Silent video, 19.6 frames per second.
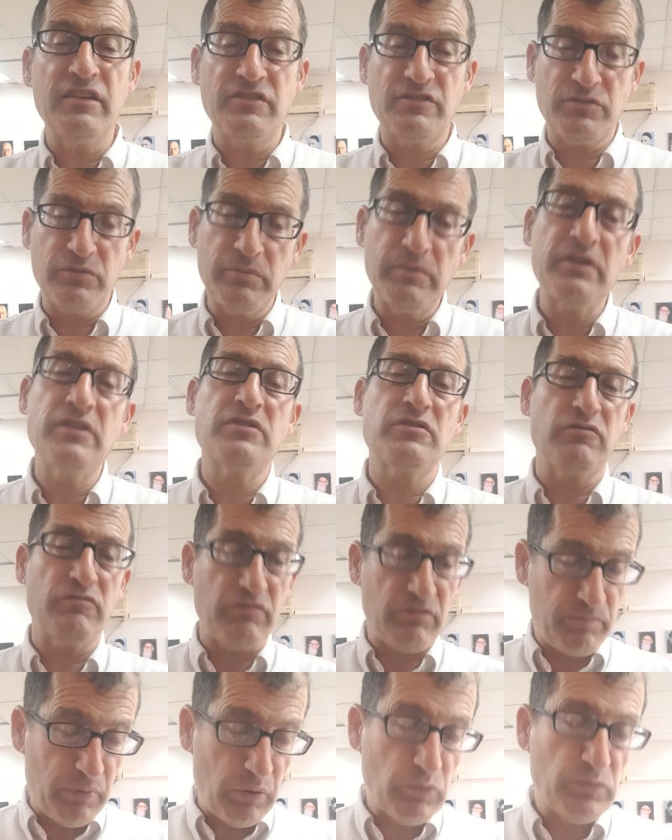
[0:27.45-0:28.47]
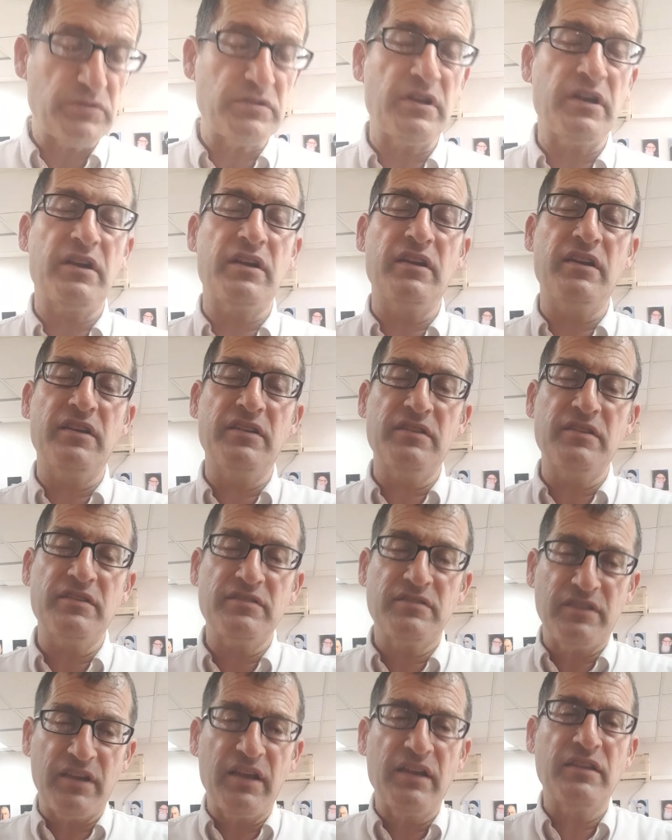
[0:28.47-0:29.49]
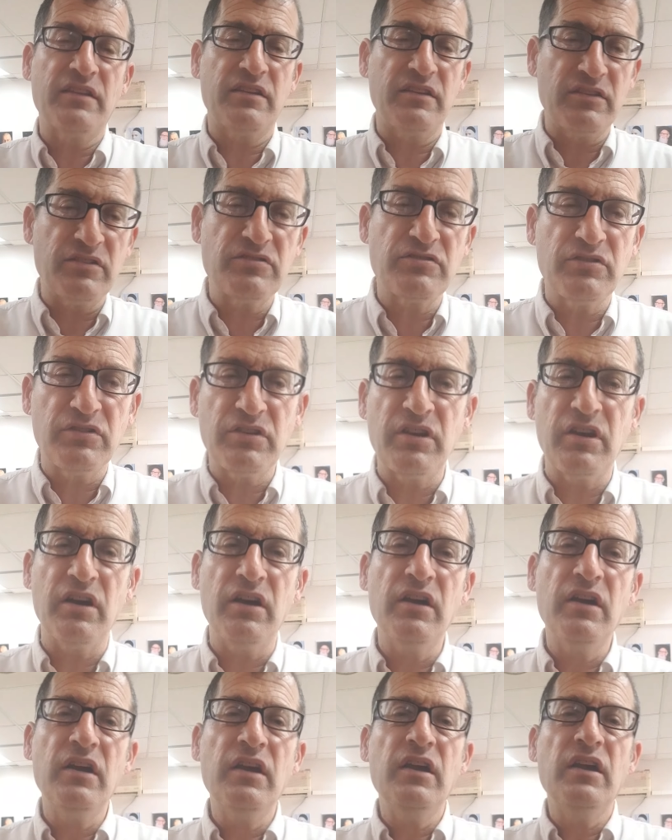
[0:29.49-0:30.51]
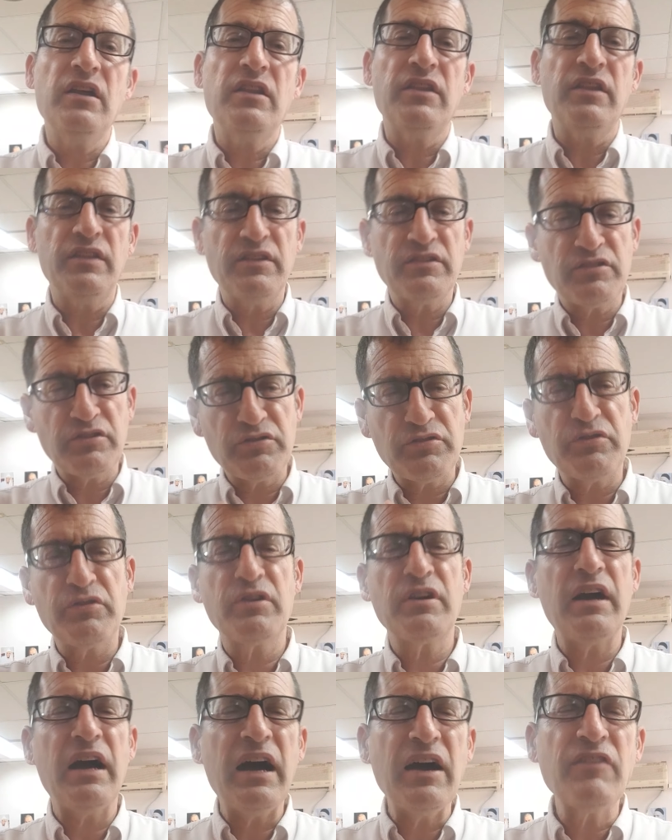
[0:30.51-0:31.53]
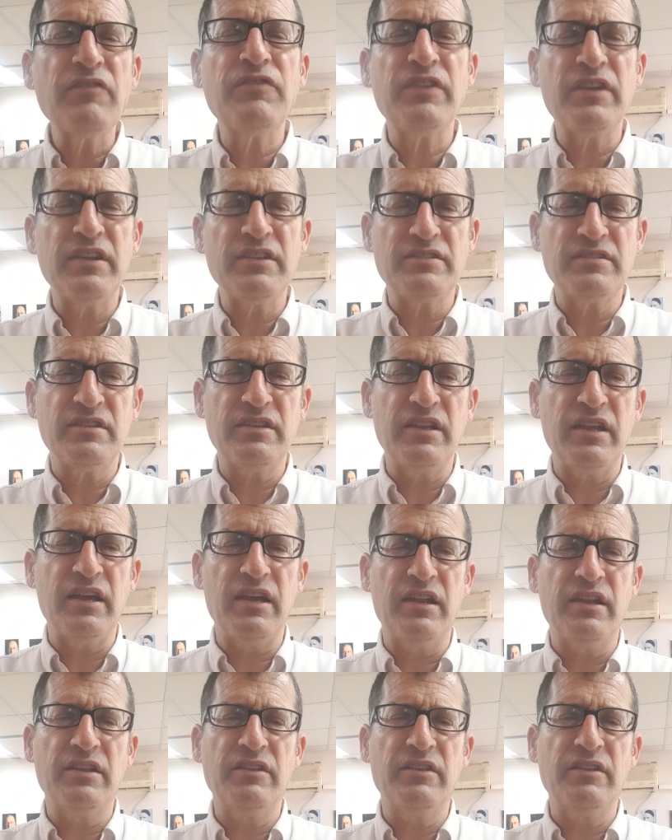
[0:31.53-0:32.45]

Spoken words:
Assuming he's a reposek and understanding the sugya, then there's a certain confidence in that.